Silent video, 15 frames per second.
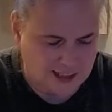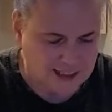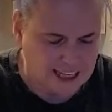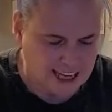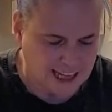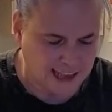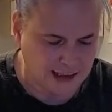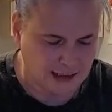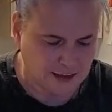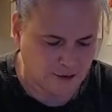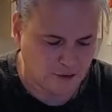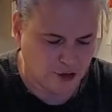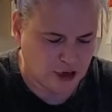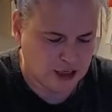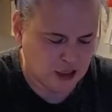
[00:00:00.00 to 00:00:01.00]
to take some
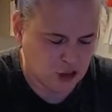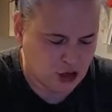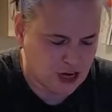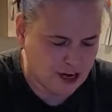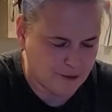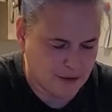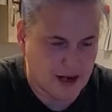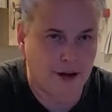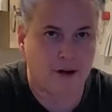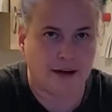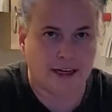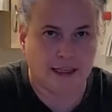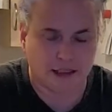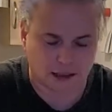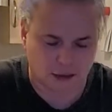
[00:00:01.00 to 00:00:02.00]
freeze-dried
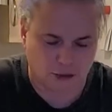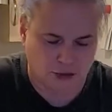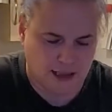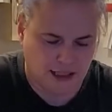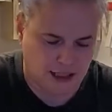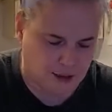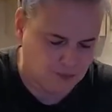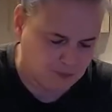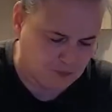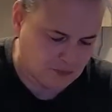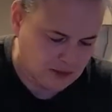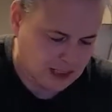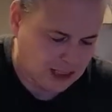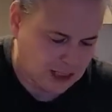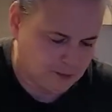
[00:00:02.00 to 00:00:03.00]
berries when
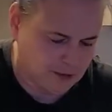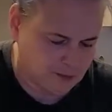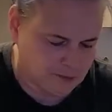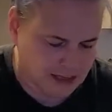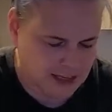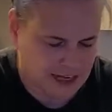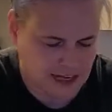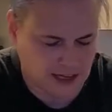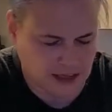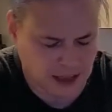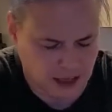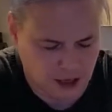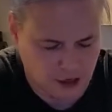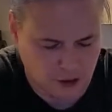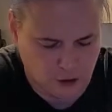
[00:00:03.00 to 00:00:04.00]
him and Michaela
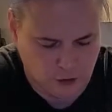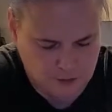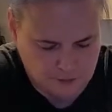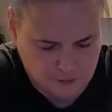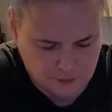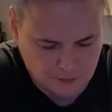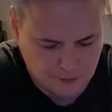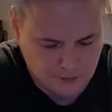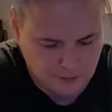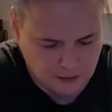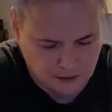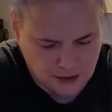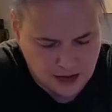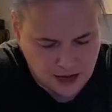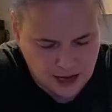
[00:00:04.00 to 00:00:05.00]
go
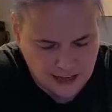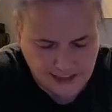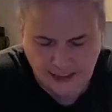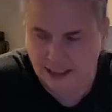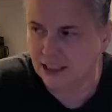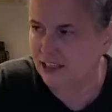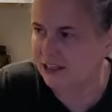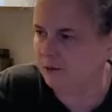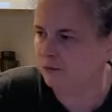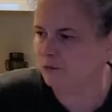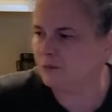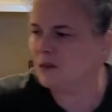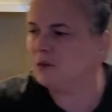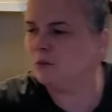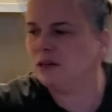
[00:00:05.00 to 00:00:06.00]
hiking,
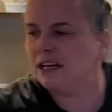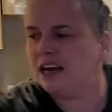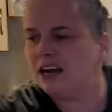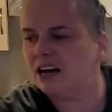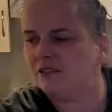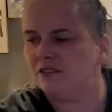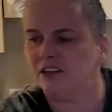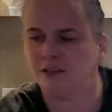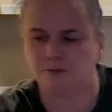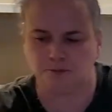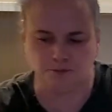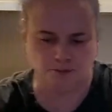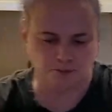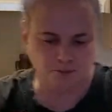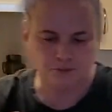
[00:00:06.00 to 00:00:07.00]
and we have a
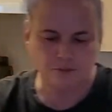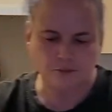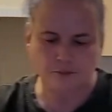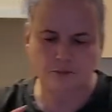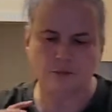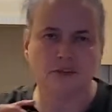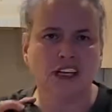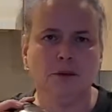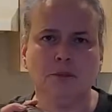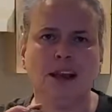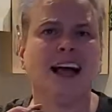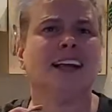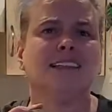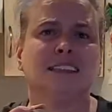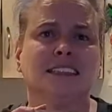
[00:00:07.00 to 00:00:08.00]

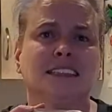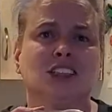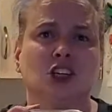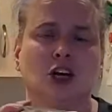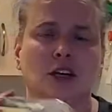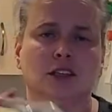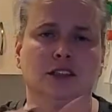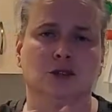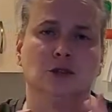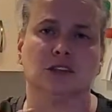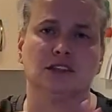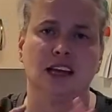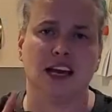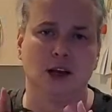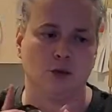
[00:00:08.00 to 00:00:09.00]
plastic jar so it's
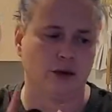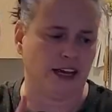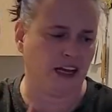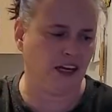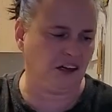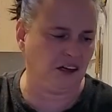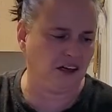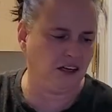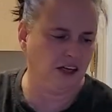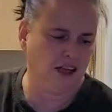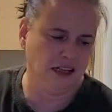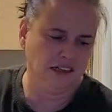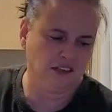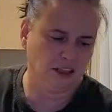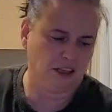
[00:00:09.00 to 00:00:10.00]
lightweight,
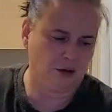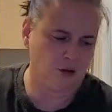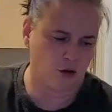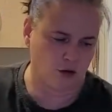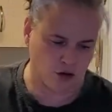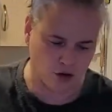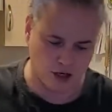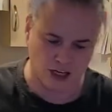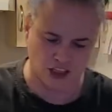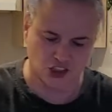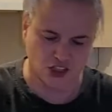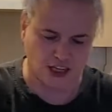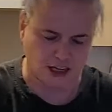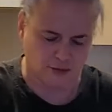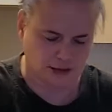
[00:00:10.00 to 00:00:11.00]
so they won't crush
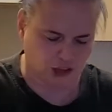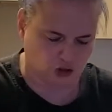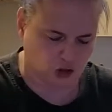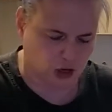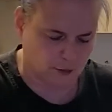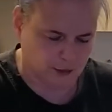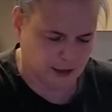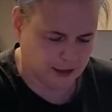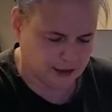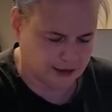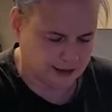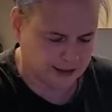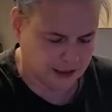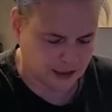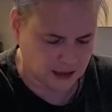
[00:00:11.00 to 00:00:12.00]
like my strawberries
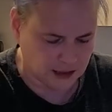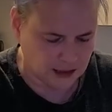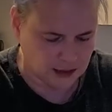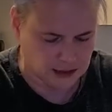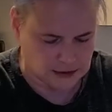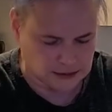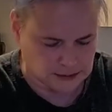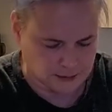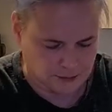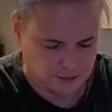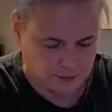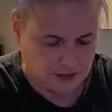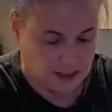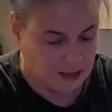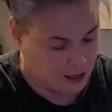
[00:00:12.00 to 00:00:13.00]
did.
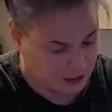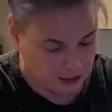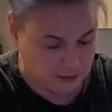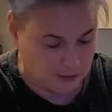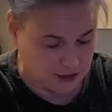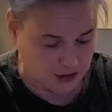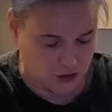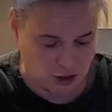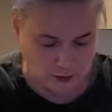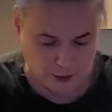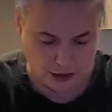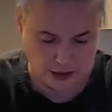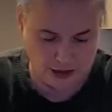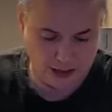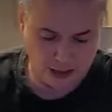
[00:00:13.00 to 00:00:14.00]
Not that my
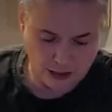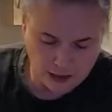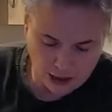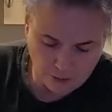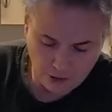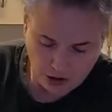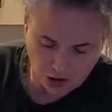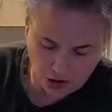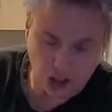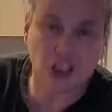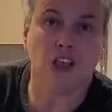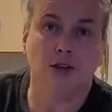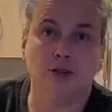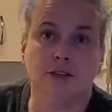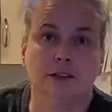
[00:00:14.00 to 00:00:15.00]
strawberry didn't come to good
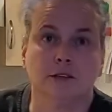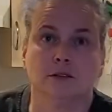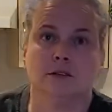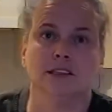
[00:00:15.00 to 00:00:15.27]
use.